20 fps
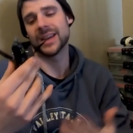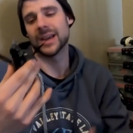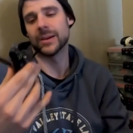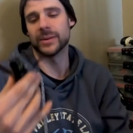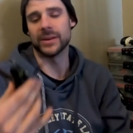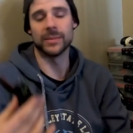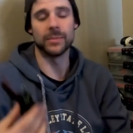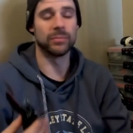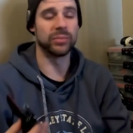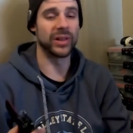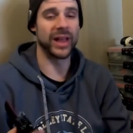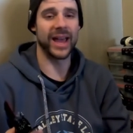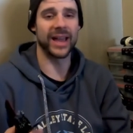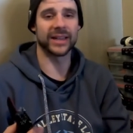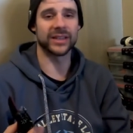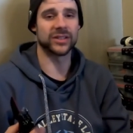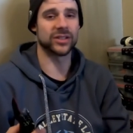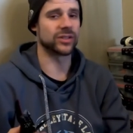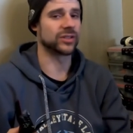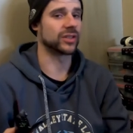I mean, black
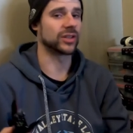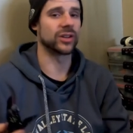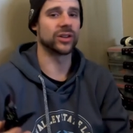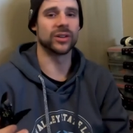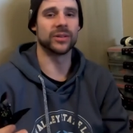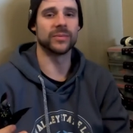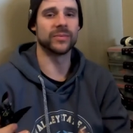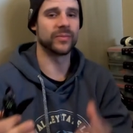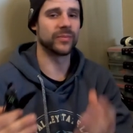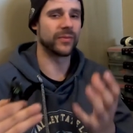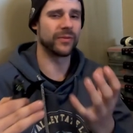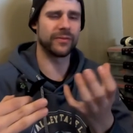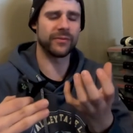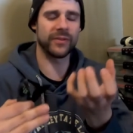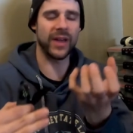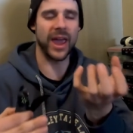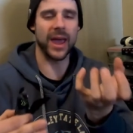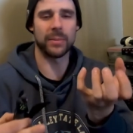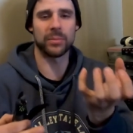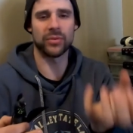is just a good
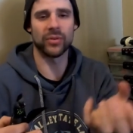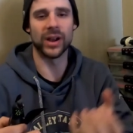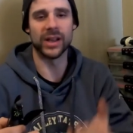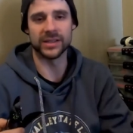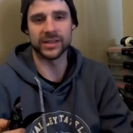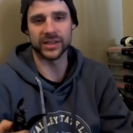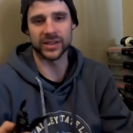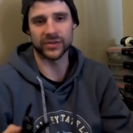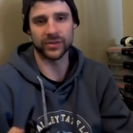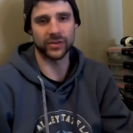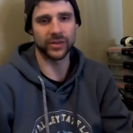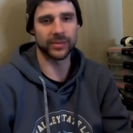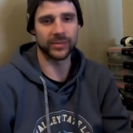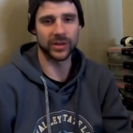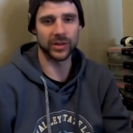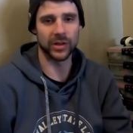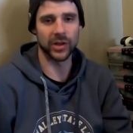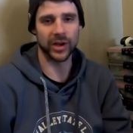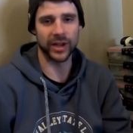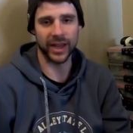fat presence for them
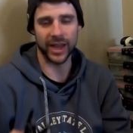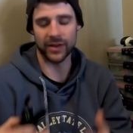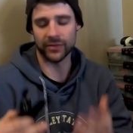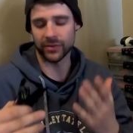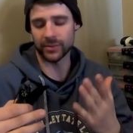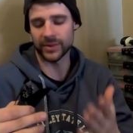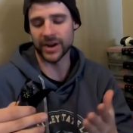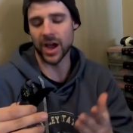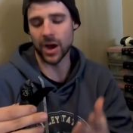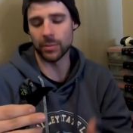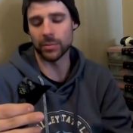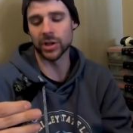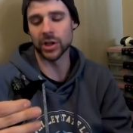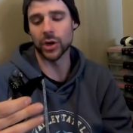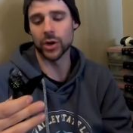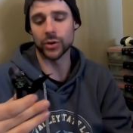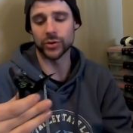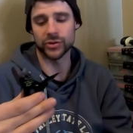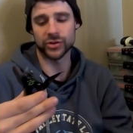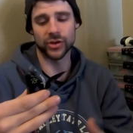to look at from down
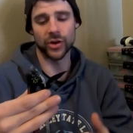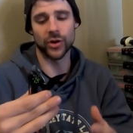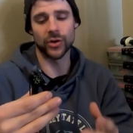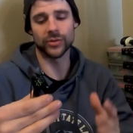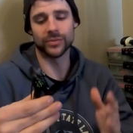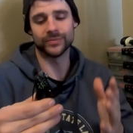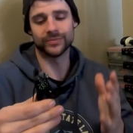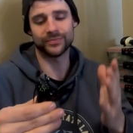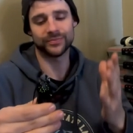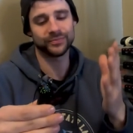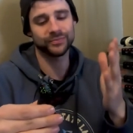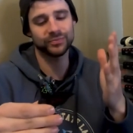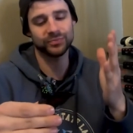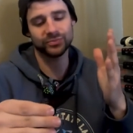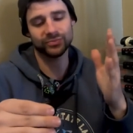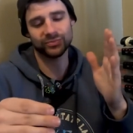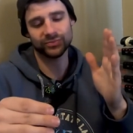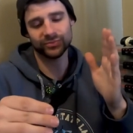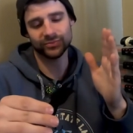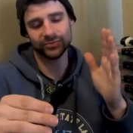below. So
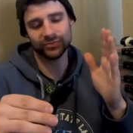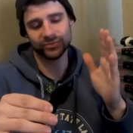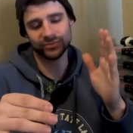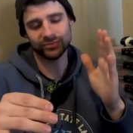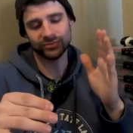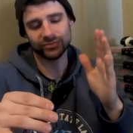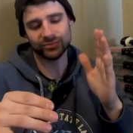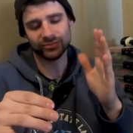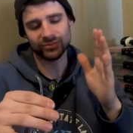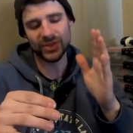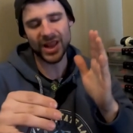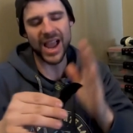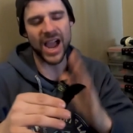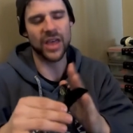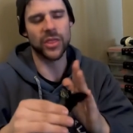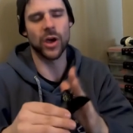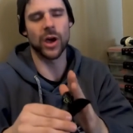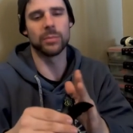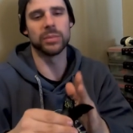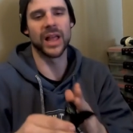I
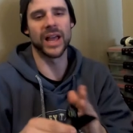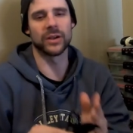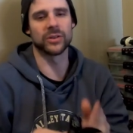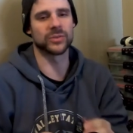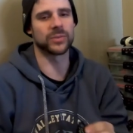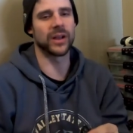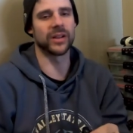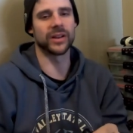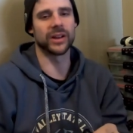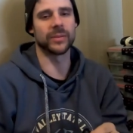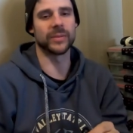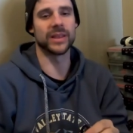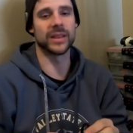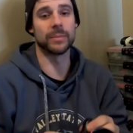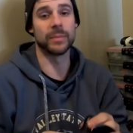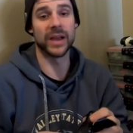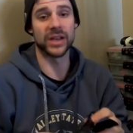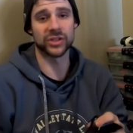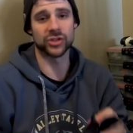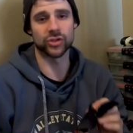thought black was probably going to be the
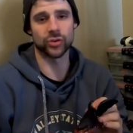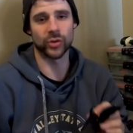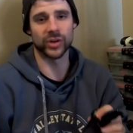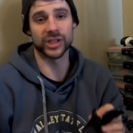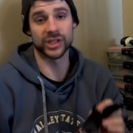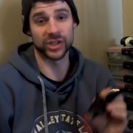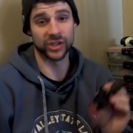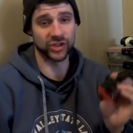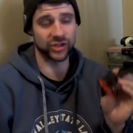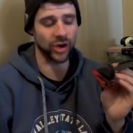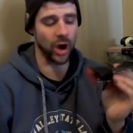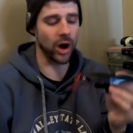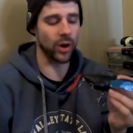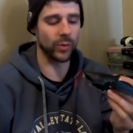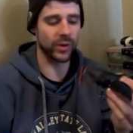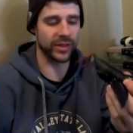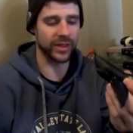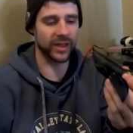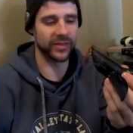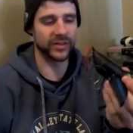best choice to start
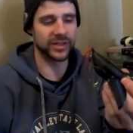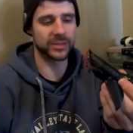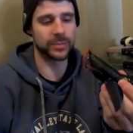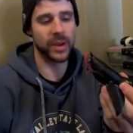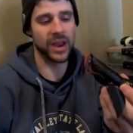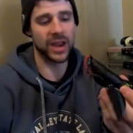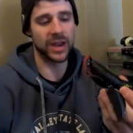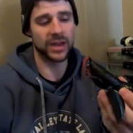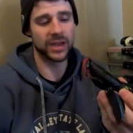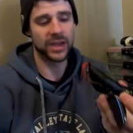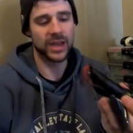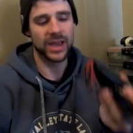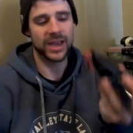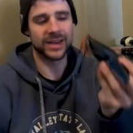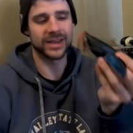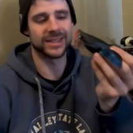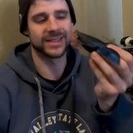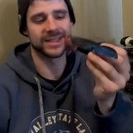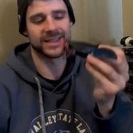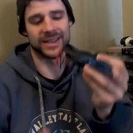with on this bait,
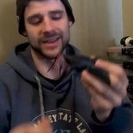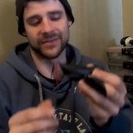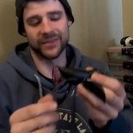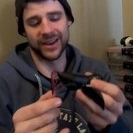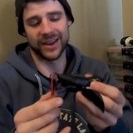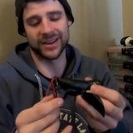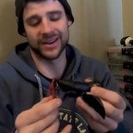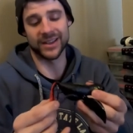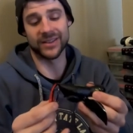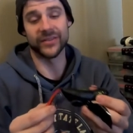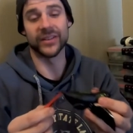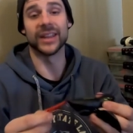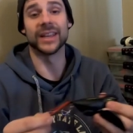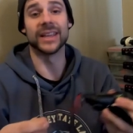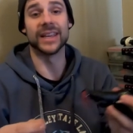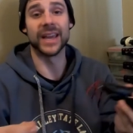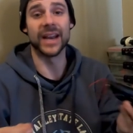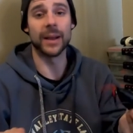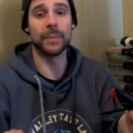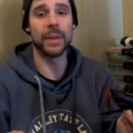to see if I could even
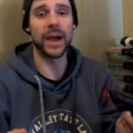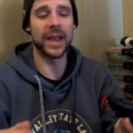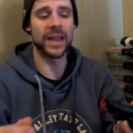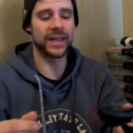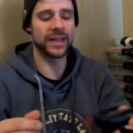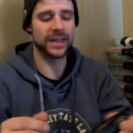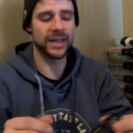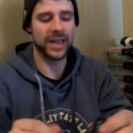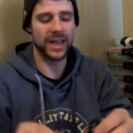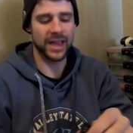get a bite